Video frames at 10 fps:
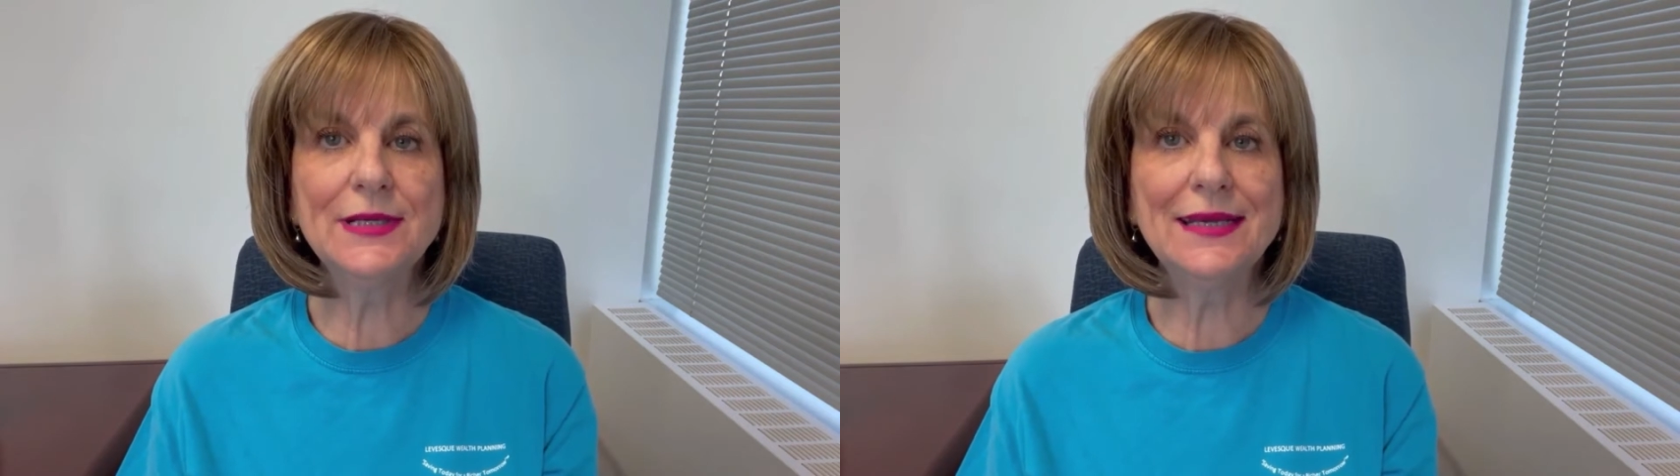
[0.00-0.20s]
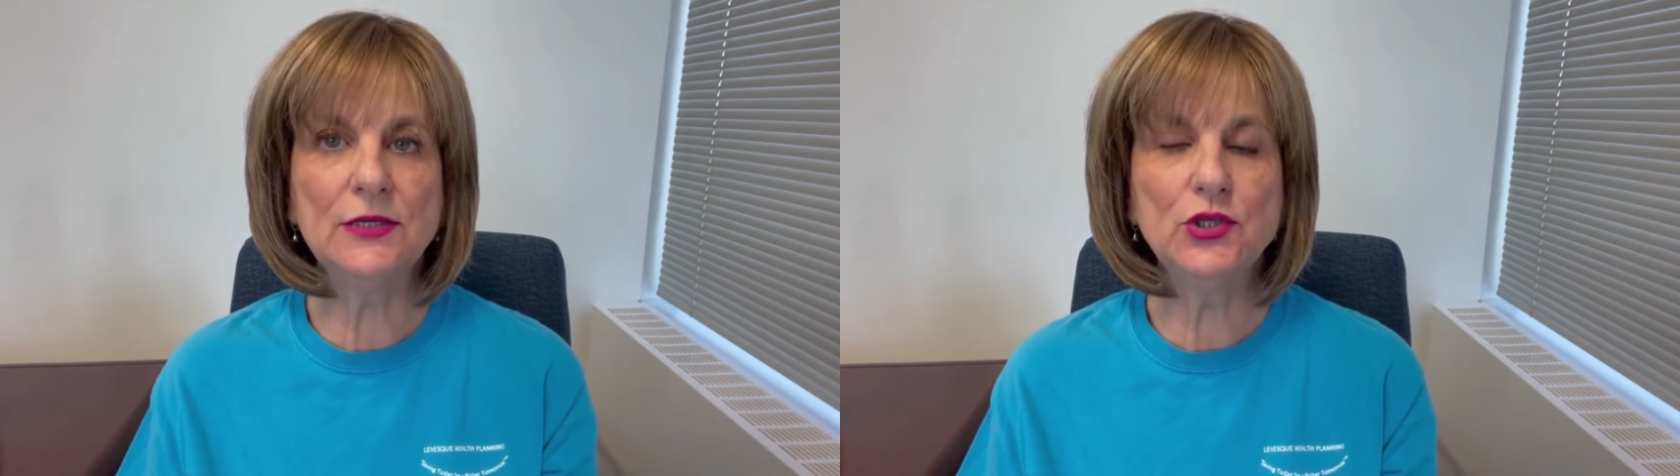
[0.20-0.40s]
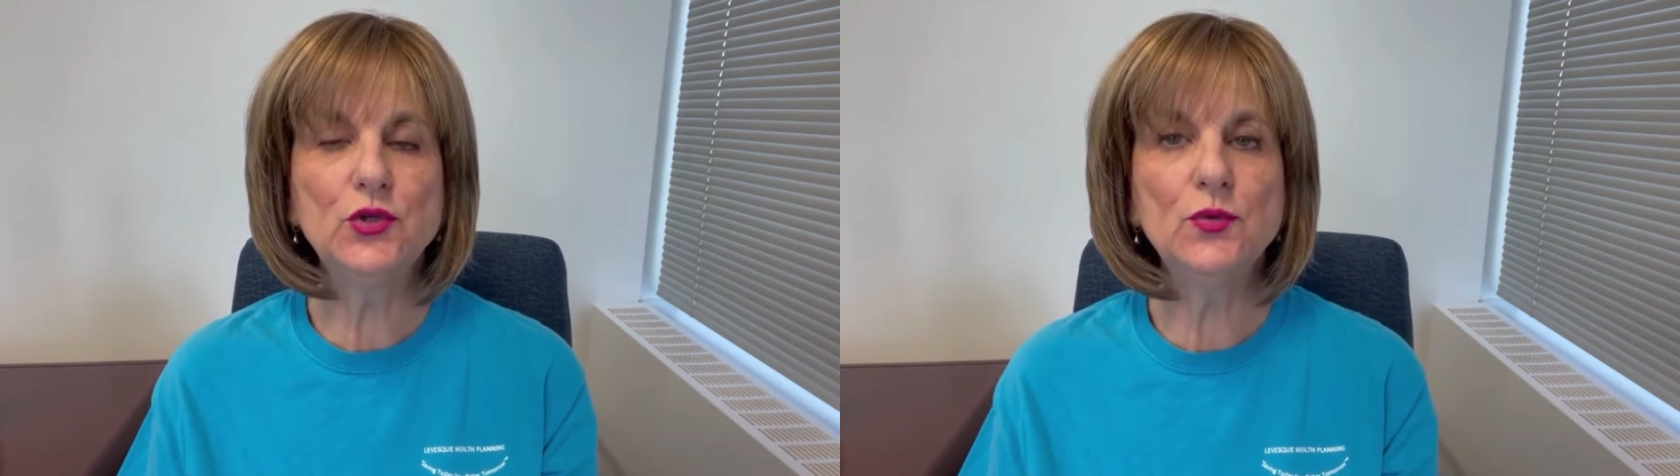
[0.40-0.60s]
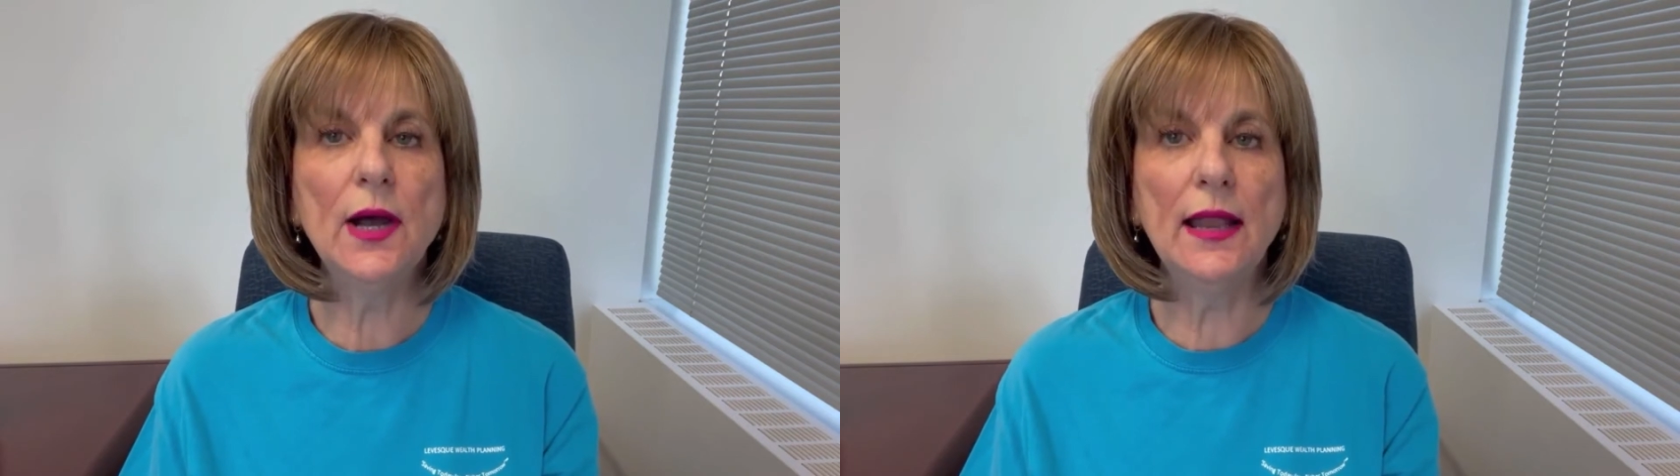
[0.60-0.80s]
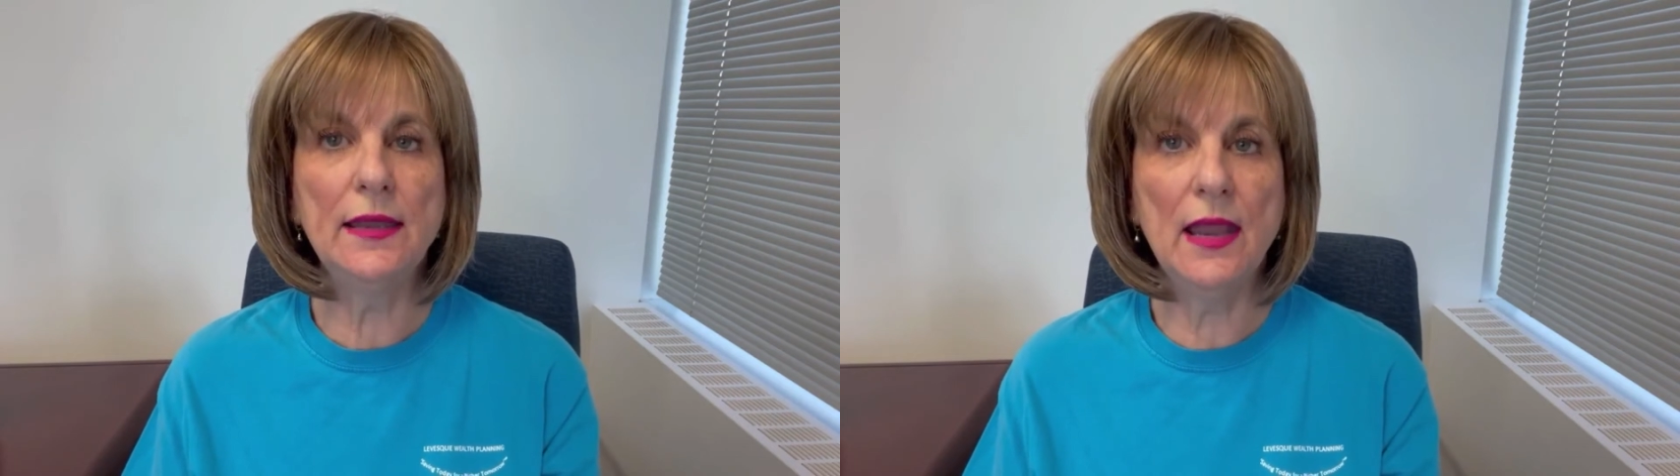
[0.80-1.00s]
into
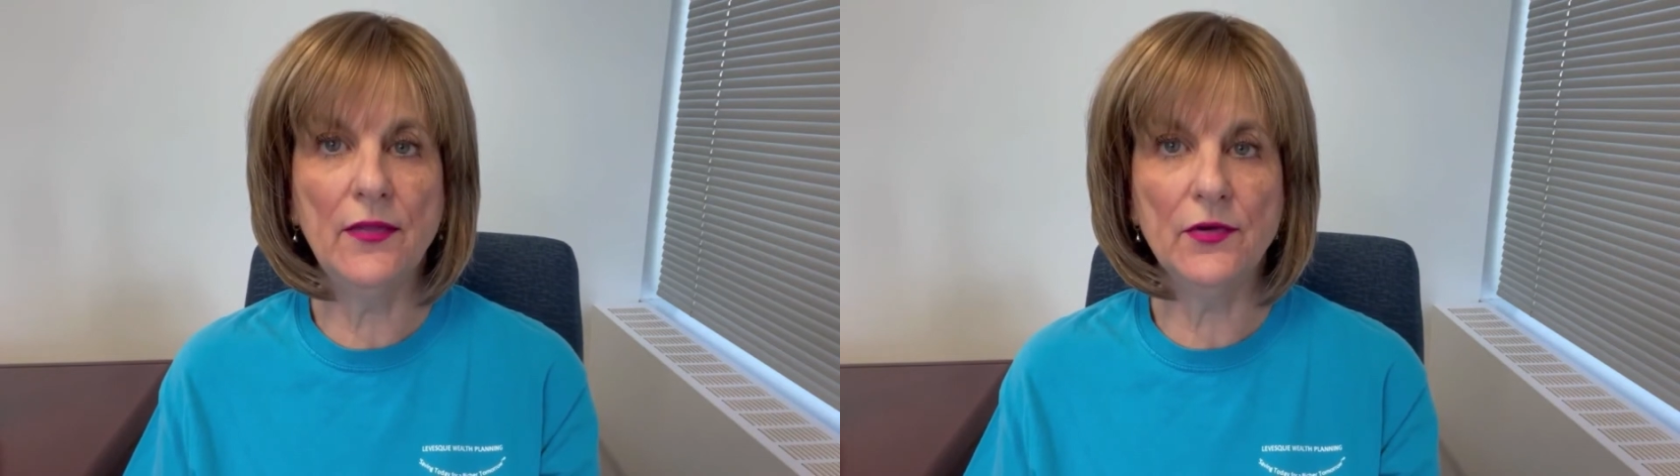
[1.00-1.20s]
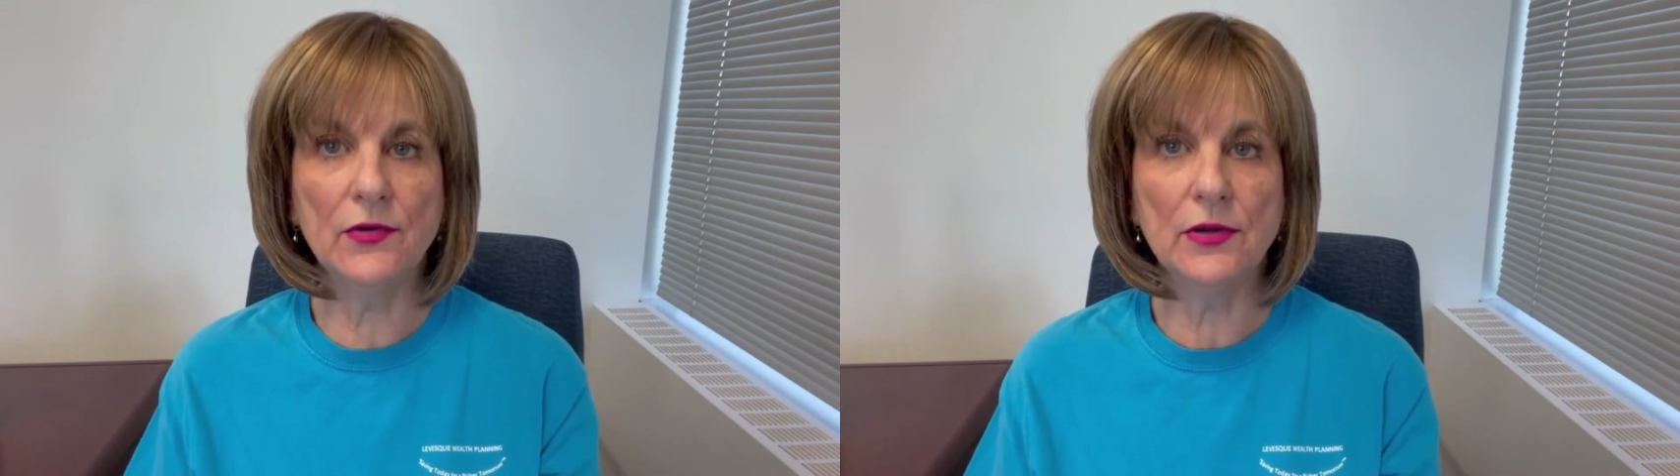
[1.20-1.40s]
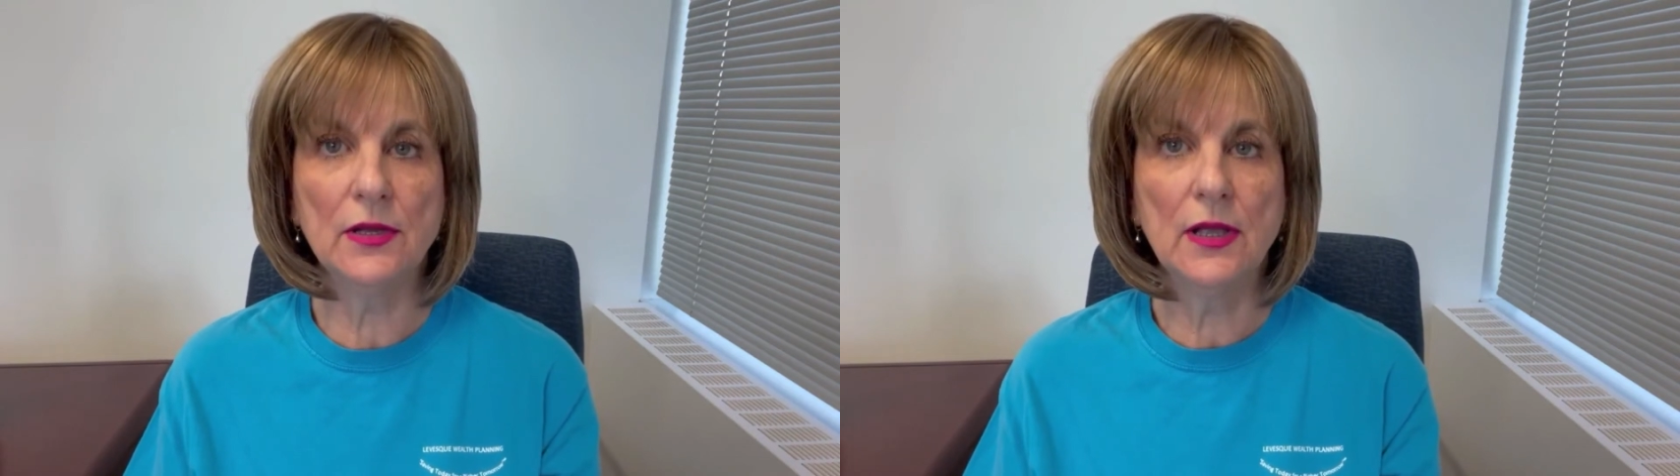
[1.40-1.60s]
another